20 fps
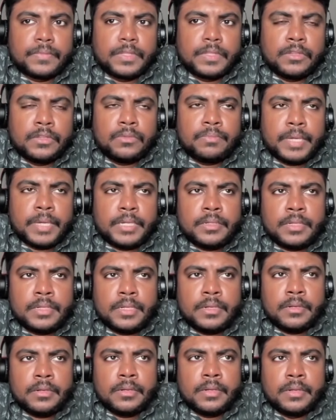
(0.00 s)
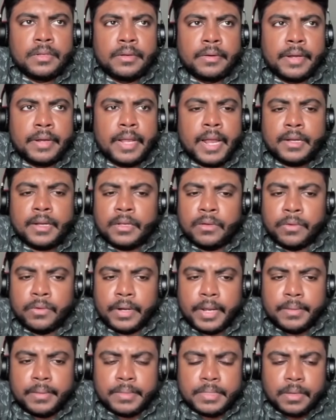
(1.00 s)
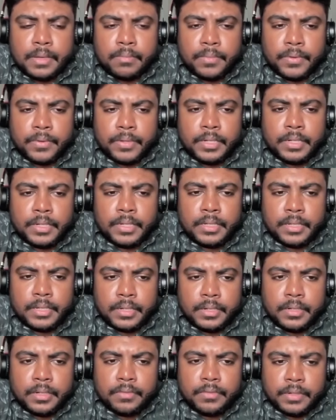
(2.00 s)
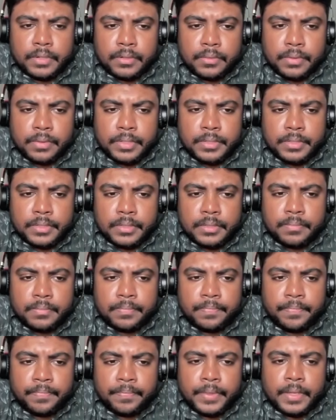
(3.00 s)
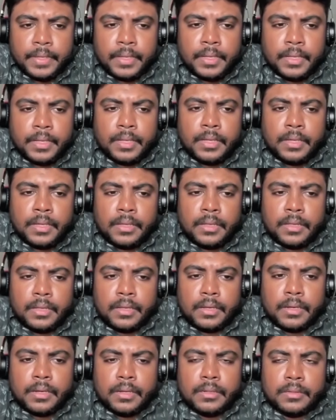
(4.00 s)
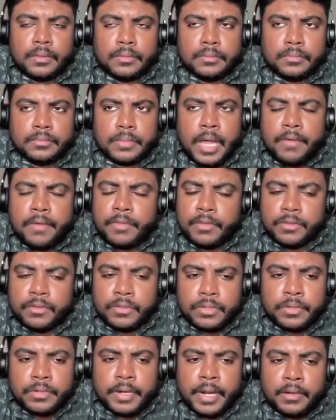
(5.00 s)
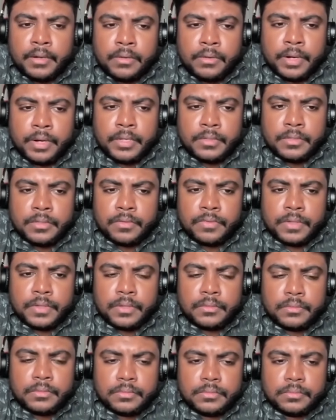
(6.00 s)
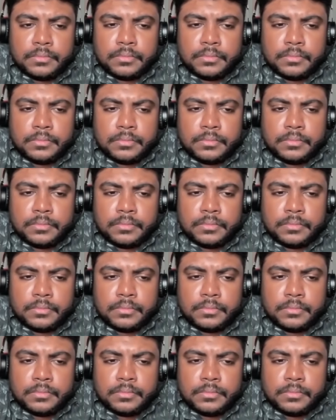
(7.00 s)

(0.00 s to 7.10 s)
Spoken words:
you mentioned React query at some point in a different question. Have you used React query so far?